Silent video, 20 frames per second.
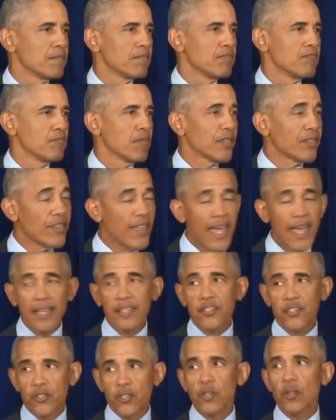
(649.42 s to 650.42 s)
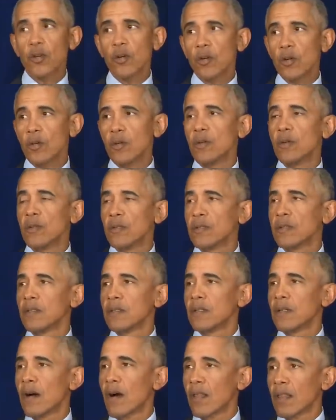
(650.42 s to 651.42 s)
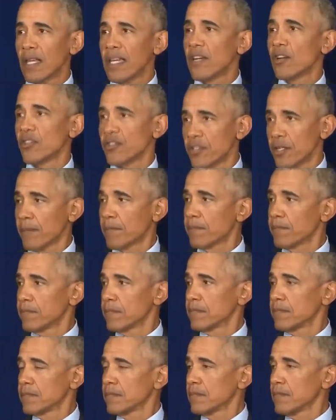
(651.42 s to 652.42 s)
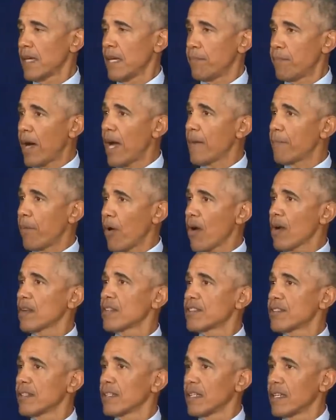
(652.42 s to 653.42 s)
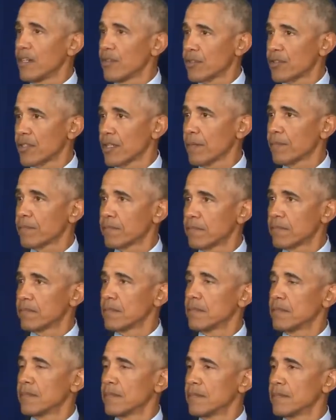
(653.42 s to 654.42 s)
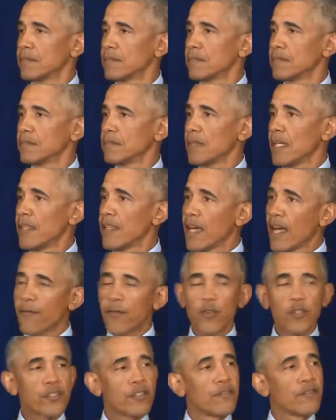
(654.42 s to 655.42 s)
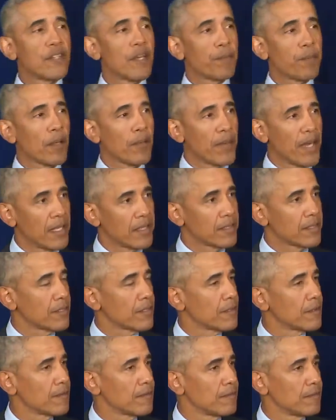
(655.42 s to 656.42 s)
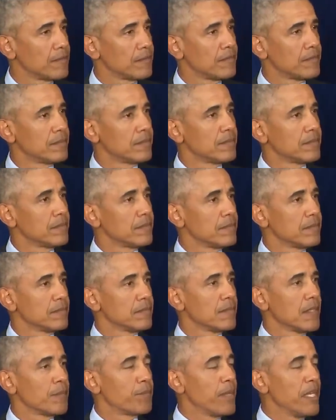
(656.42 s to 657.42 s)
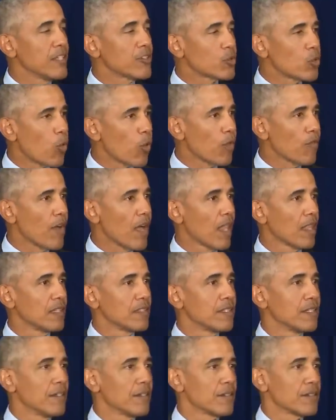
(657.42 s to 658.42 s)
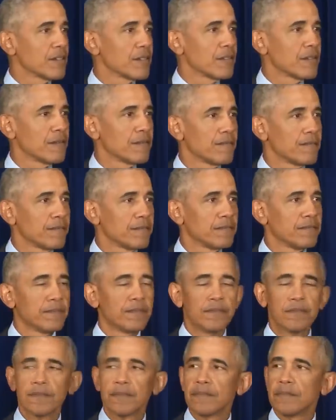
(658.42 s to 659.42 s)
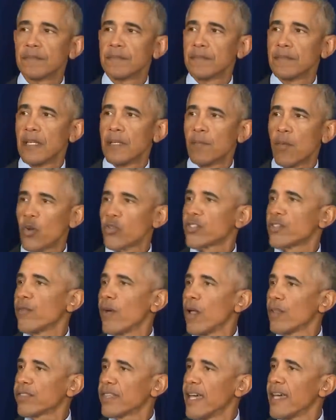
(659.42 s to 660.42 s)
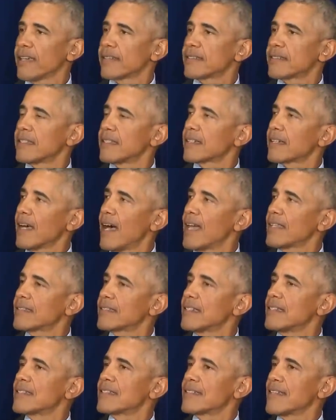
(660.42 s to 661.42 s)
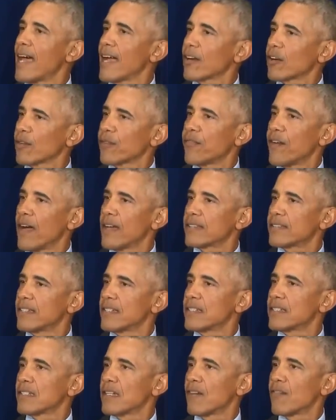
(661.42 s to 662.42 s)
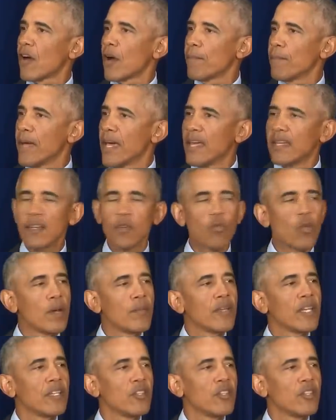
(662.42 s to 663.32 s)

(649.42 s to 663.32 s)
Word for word: But thanks to our leadership, a bipartisan leadership, and the efforts of diplomats and Peace Corps volunteers, and most of all, thanks to the constant sacrifices of our men and women in